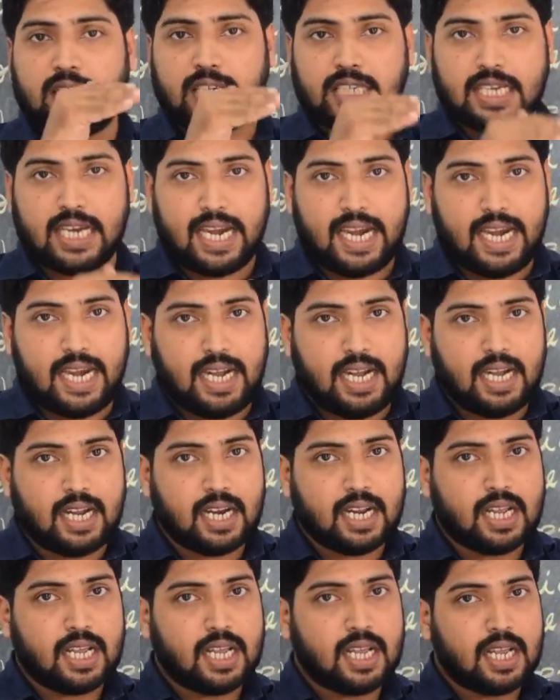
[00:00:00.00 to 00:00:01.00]

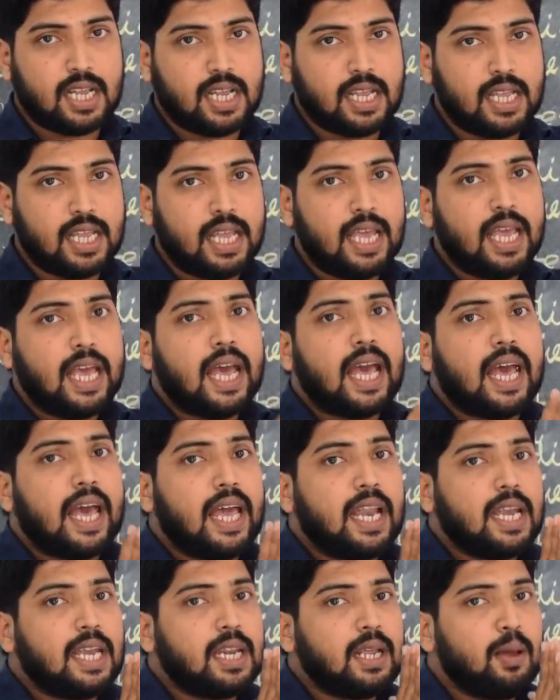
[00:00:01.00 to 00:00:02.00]
shade
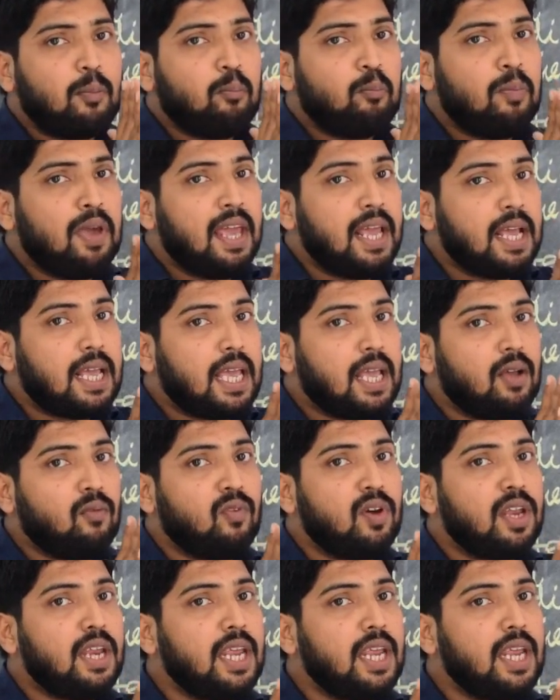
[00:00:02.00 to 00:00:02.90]
and making